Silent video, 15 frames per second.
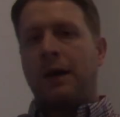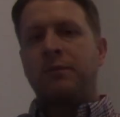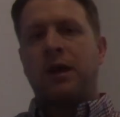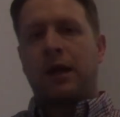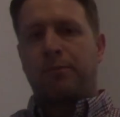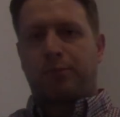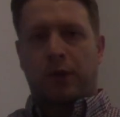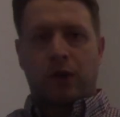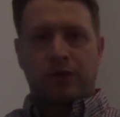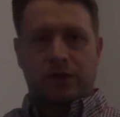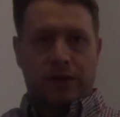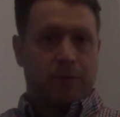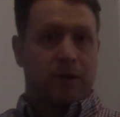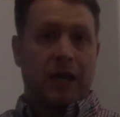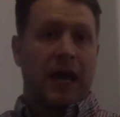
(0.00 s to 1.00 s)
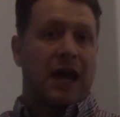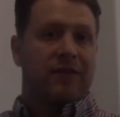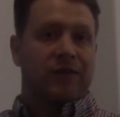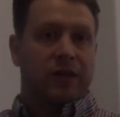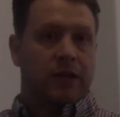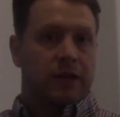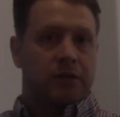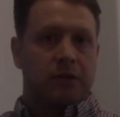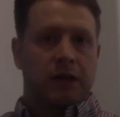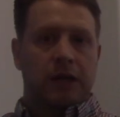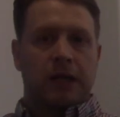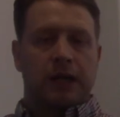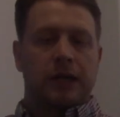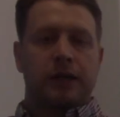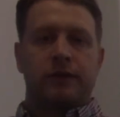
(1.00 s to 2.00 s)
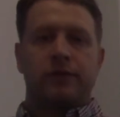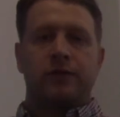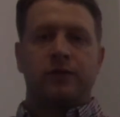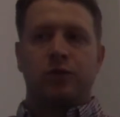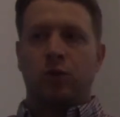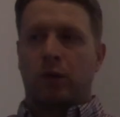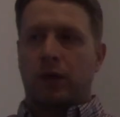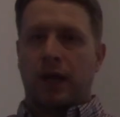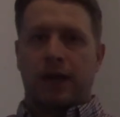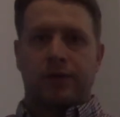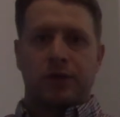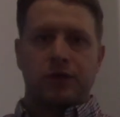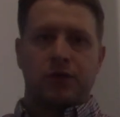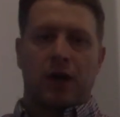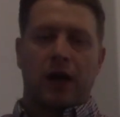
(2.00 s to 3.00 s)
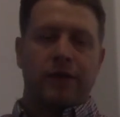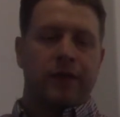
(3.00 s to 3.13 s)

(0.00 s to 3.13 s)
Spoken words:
I'm not personally a big advocate of dual coverage.